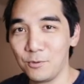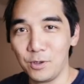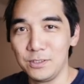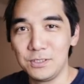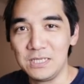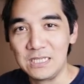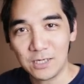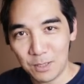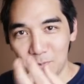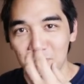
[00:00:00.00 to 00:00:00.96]
you can eat a
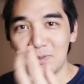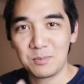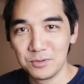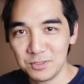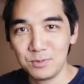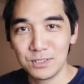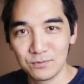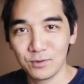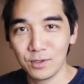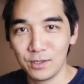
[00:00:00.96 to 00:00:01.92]
couple spam musubis
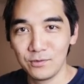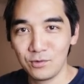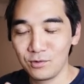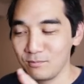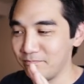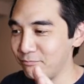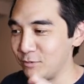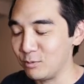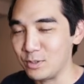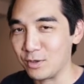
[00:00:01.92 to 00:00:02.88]
for lunch.
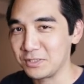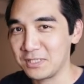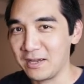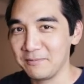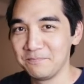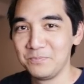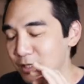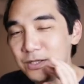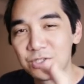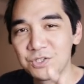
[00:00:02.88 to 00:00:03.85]
You'll be all set.
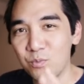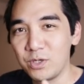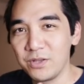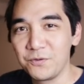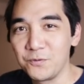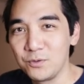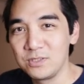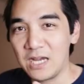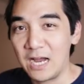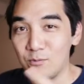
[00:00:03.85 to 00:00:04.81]
This is one of the
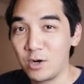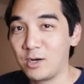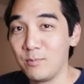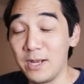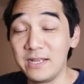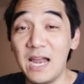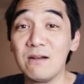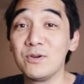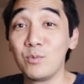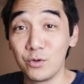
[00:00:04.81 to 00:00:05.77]
foods that I'd recommend
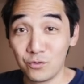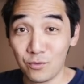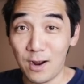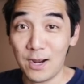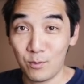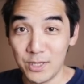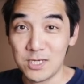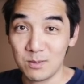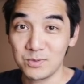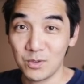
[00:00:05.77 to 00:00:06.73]
everyone try when they
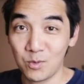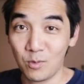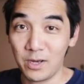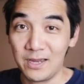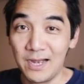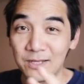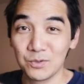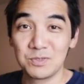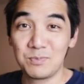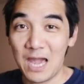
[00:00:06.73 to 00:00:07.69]
come to Hawaii. I
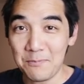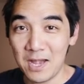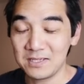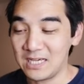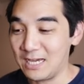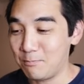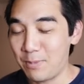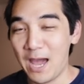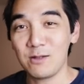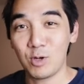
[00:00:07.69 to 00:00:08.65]
know spam has a
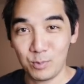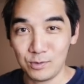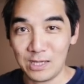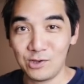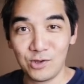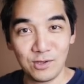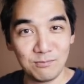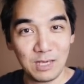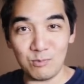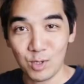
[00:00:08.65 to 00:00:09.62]
bad
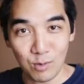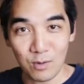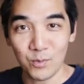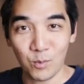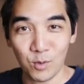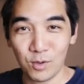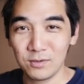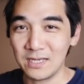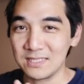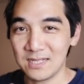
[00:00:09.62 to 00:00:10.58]
reputation, maybe around the
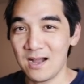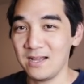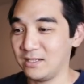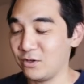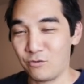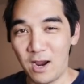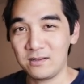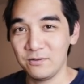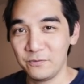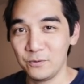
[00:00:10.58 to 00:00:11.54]
world, as not an
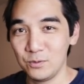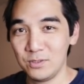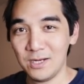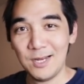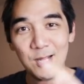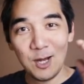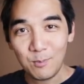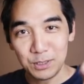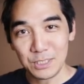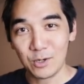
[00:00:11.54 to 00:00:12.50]
attractive food,
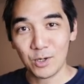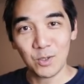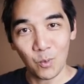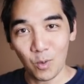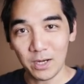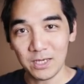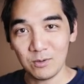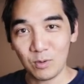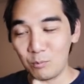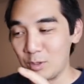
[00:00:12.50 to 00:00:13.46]
but here in
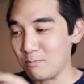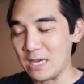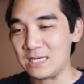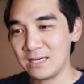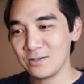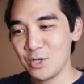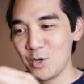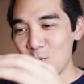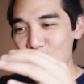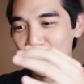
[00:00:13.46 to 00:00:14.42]
Hawaii, when we make it
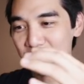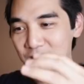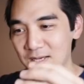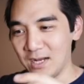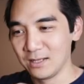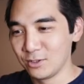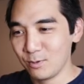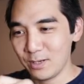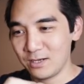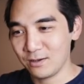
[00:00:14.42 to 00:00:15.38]
with a little
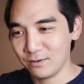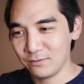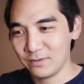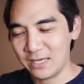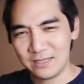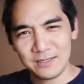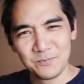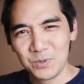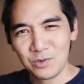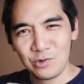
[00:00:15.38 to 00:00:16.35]
bit of like
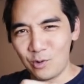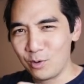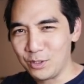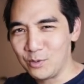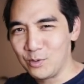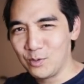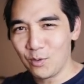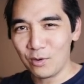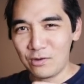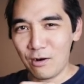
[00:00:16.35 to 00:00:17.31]
shoyu
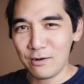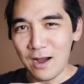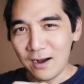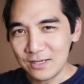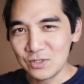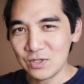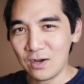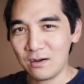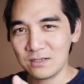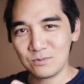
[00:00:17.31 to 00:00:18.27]
or teriyaki
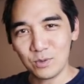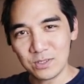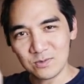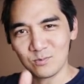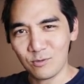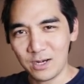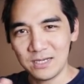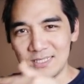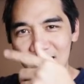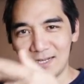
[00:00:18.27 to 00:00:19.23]
sauce with some rice